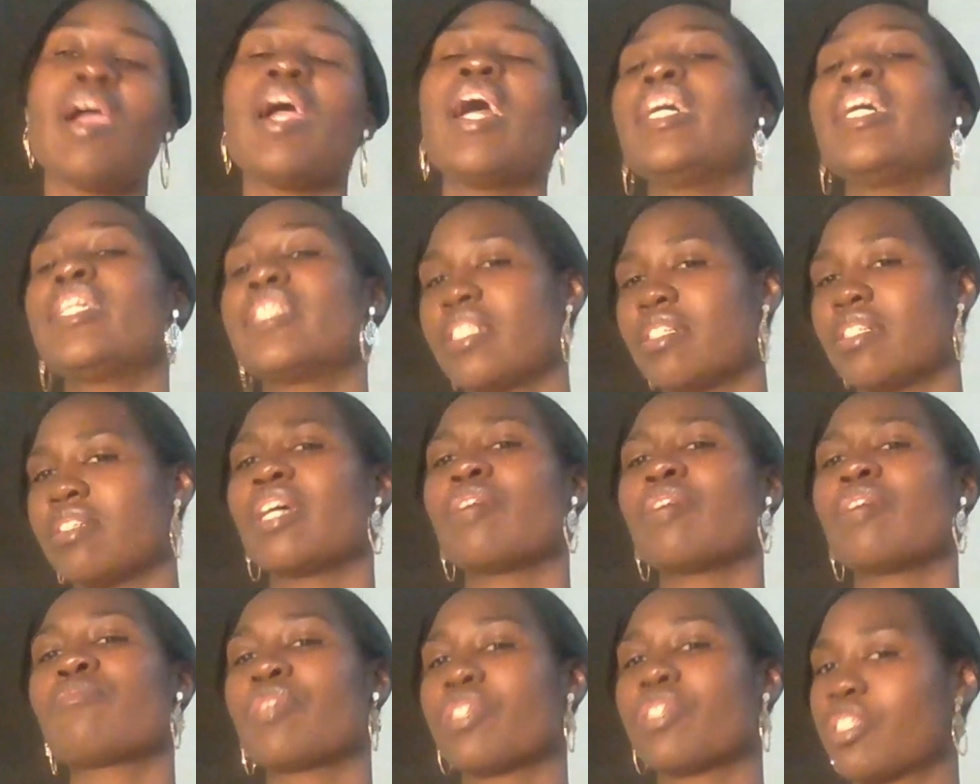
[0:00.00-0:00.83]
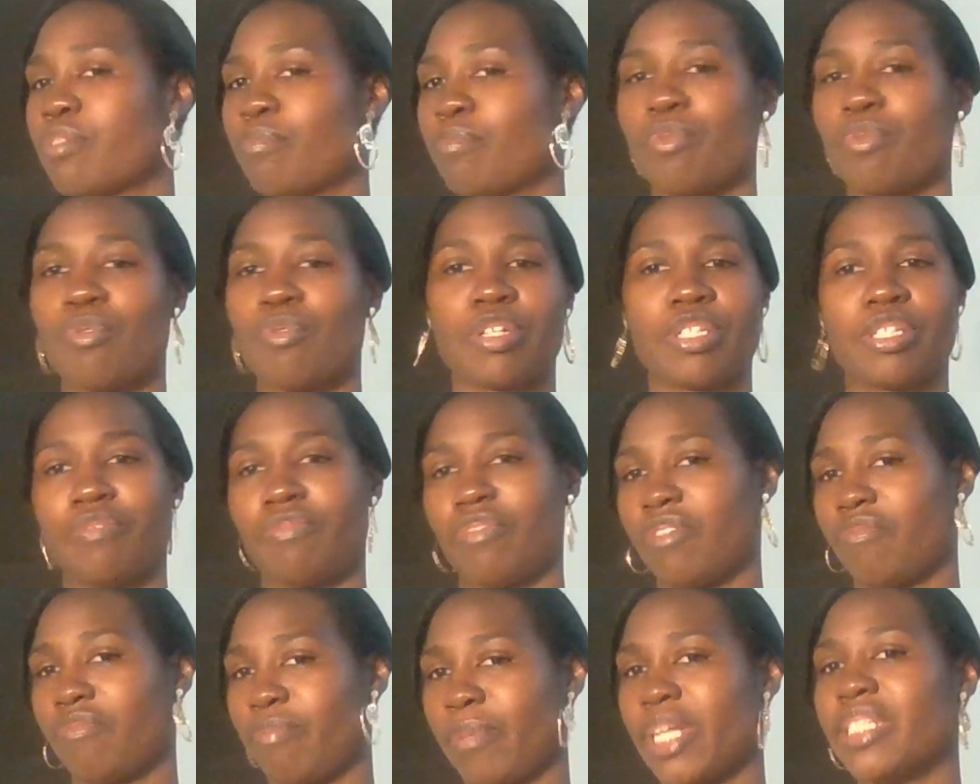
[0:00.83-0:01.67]
And so they were supportive
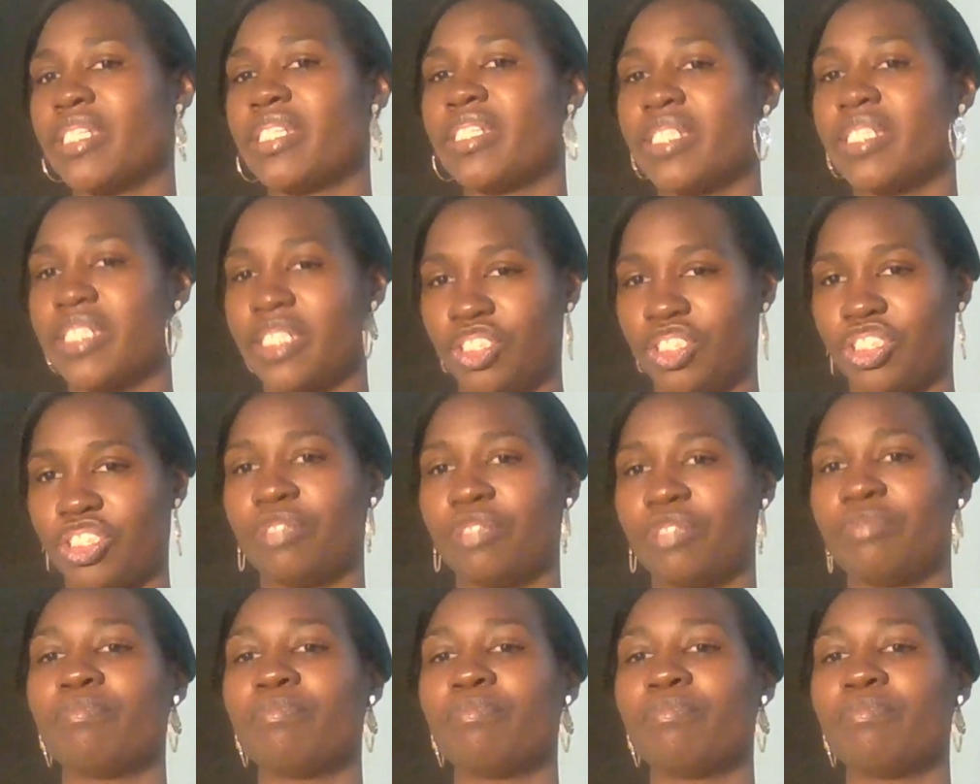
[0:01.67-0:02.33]
of my decision.